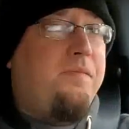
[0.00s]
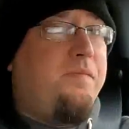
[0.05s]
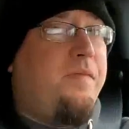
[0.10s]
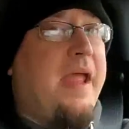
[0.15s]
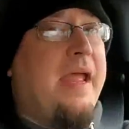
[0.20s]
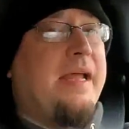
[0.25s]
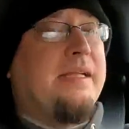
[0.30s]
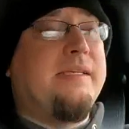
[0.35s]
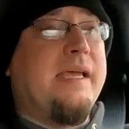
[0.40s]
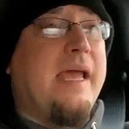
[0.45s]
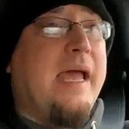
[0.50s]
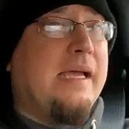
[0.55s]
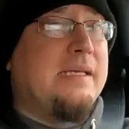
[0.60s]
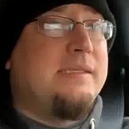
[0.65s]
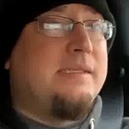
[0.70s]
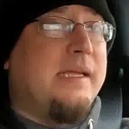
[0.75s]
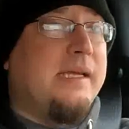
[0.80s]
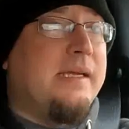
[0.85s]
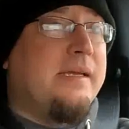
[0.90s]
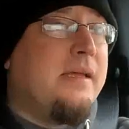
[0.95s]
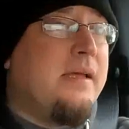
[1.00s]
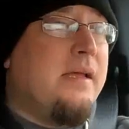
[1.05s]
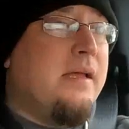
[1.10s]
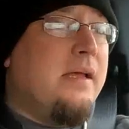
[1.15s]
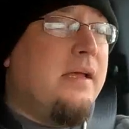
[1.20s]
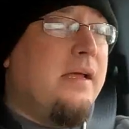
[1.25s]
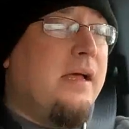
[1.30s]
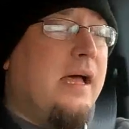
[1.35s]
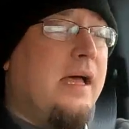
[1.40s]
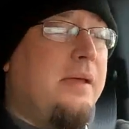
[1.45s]
fantastic.
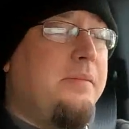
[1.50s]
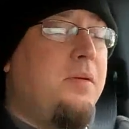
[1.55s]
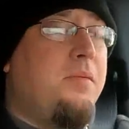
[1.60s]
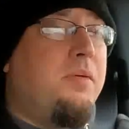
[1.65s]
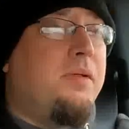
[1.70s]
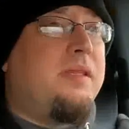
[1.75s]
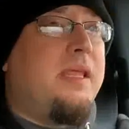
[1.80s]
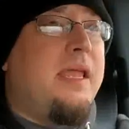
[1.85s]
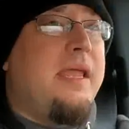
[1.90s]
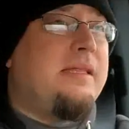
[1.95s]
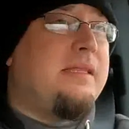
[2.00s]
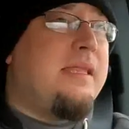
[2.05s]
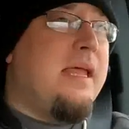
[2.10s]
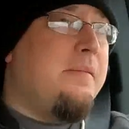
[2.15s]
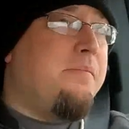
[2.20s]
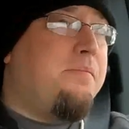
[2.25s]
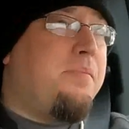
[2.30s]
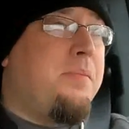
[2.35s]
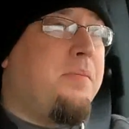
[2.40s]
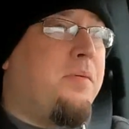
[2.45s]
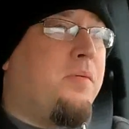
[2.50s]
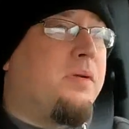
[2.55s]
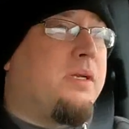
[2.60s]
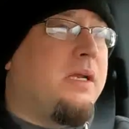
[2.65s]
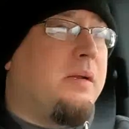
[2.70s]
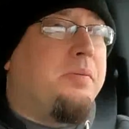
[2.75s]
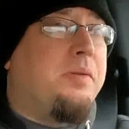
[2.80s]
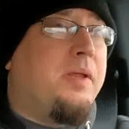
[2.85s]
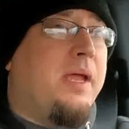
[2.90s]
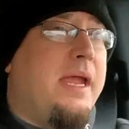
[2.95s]
You would think that people
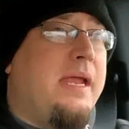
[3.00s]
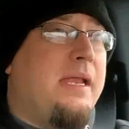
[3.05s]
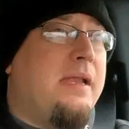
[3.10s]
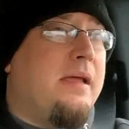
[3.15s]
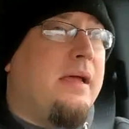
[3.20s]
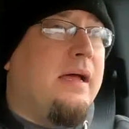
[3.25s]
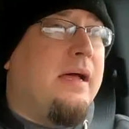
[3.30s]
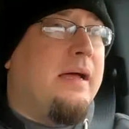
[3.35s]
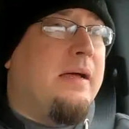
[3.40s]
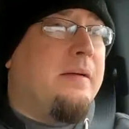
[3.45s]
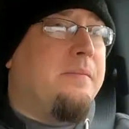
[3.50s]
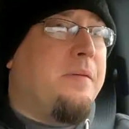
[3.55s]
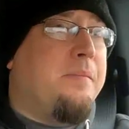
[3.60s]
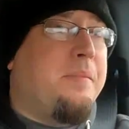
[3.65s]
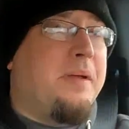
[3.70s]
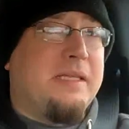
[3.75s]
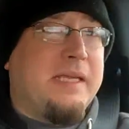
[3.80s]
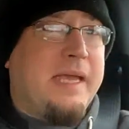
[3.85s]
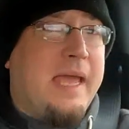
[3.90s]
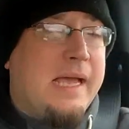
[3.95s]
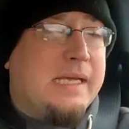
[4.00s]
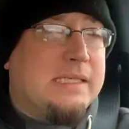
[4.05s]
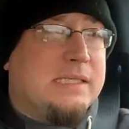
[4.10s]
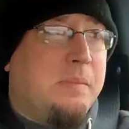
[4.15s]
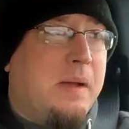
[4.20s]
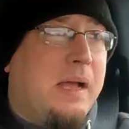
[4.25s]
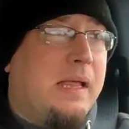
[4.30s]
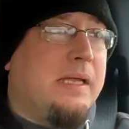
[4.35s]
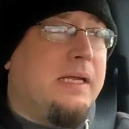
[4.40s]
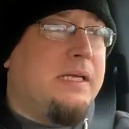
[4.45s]
would complain about the gas
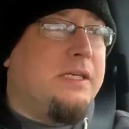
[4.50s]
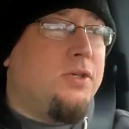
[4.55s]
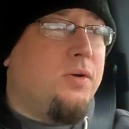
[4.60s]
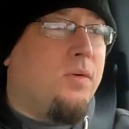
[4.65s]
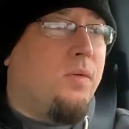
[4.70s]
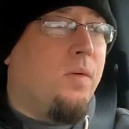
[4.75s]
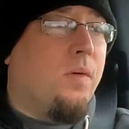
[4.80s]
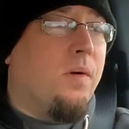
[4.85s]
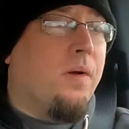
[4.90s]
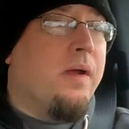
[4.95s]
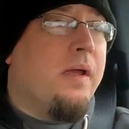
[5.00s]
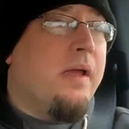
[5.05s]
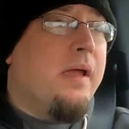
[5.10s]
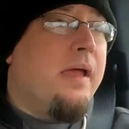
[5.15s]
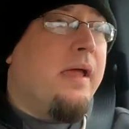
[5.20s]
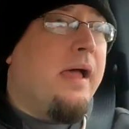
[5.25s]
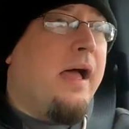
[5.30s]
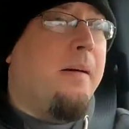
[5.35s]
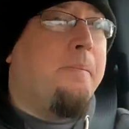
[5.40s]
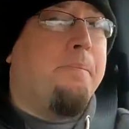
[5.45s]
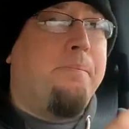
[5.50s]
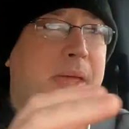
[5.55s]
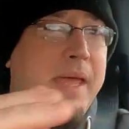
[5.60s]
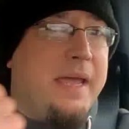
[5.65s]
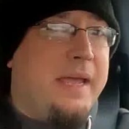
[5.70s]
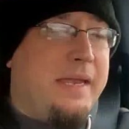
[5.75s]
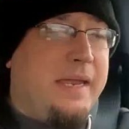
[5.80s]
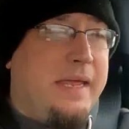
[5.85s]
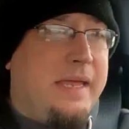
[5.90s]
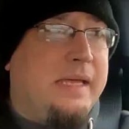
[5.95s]
mileage or how
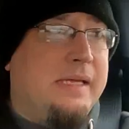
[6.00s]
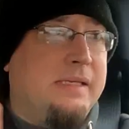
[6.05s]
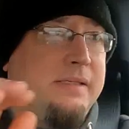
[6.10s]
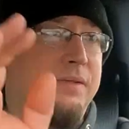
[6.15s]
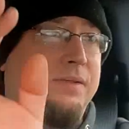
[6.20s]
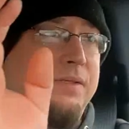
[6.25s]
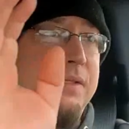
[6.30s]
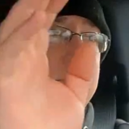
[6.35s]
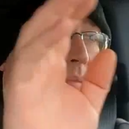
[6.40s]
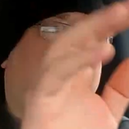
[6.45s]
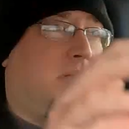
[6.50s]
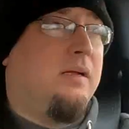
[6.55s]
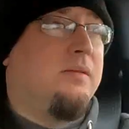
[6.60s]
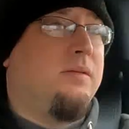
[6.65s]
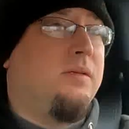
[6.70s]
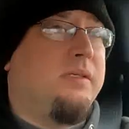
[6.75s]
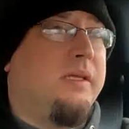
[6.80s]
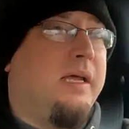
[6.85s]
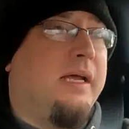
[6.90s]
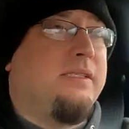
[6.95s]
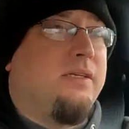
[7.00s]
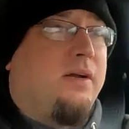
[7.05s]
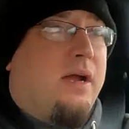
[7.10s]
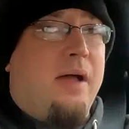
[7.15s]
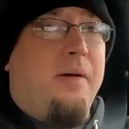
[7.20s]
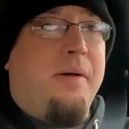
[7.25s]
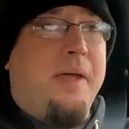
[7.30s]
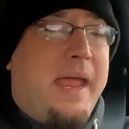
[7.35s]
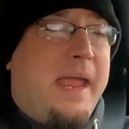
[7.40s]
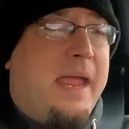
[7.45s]
big it is or something along those lines, or
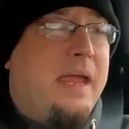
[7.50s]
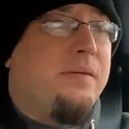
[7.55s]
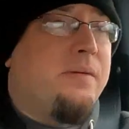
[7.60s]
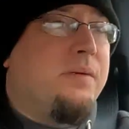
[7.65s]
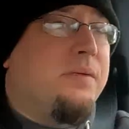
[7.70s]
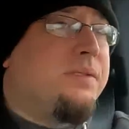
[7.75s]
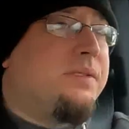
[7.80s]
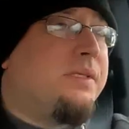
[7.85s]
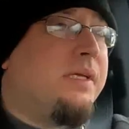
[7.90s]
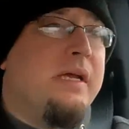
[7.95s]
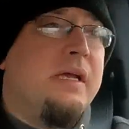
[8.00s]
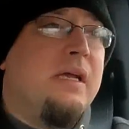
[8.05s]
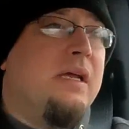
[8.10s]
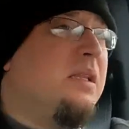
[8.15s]
how it handles.